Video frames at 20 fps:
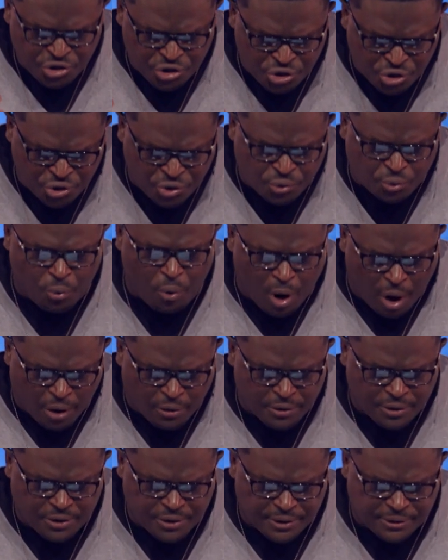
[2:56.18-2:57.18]

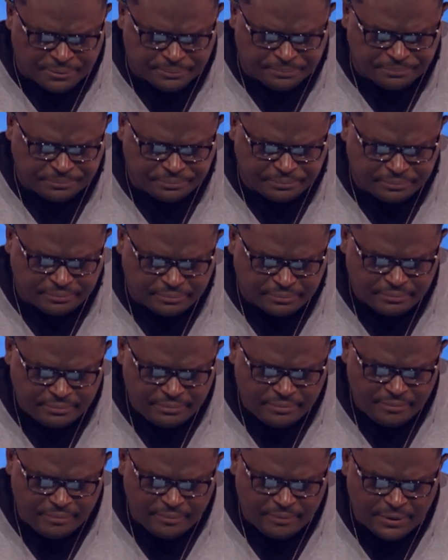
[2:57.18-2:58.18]
stronger.
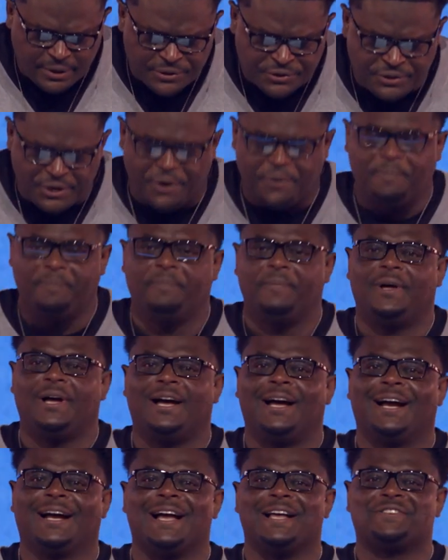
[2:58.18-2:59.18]
So
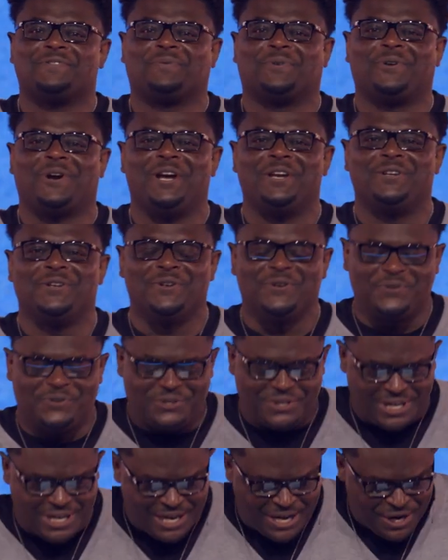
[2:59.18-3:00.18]
I got some great
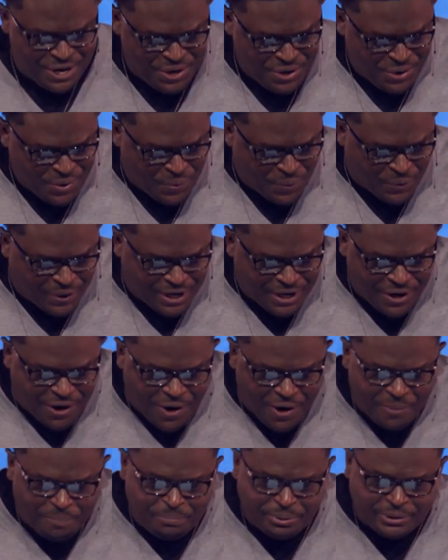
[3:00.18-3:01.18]
news. We are